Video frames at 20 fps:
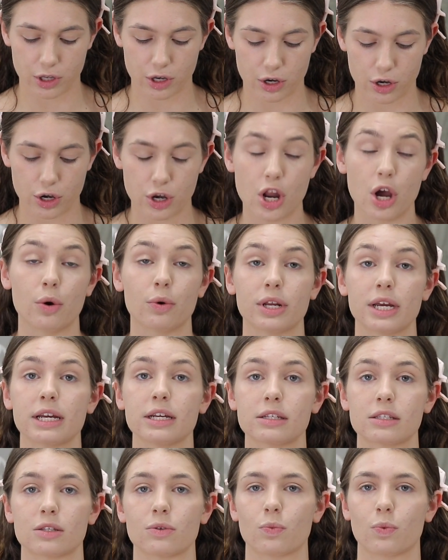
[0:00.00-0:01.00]

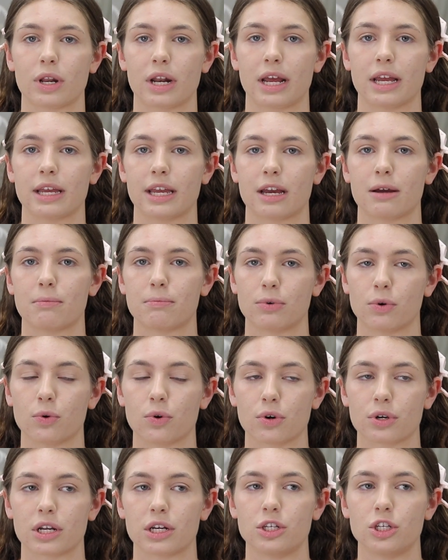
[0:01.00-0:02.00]
notice when I get
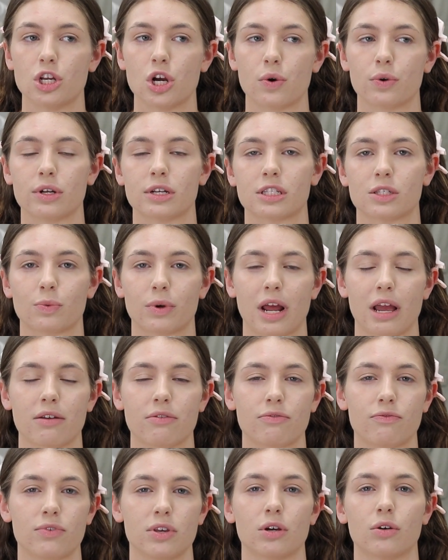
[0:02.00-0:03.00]
bored and notice when I
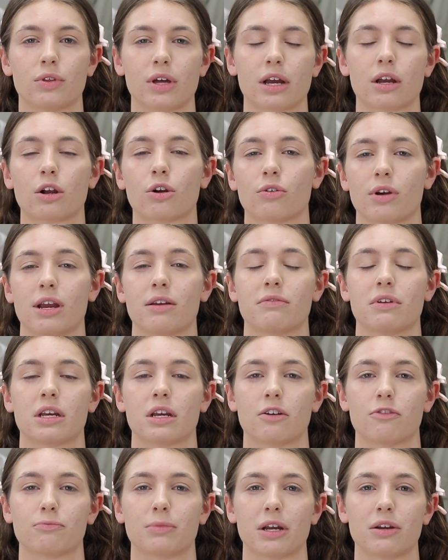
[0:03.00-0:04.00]
feel that
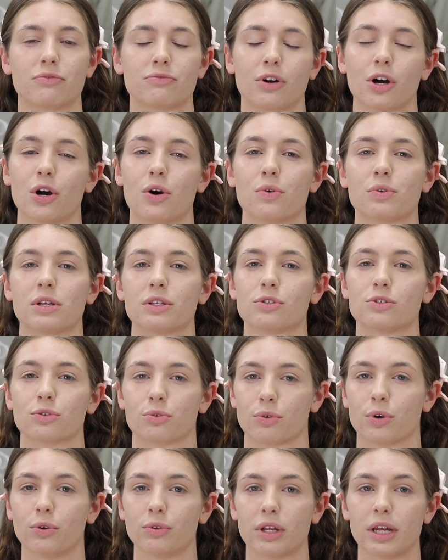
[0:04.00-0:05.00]
craving of my phone and
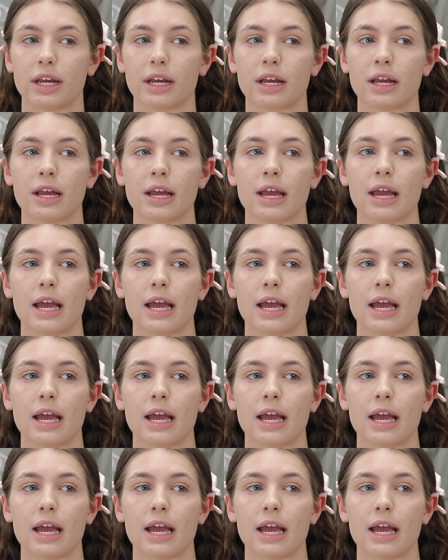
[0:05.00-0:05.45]
scrolling,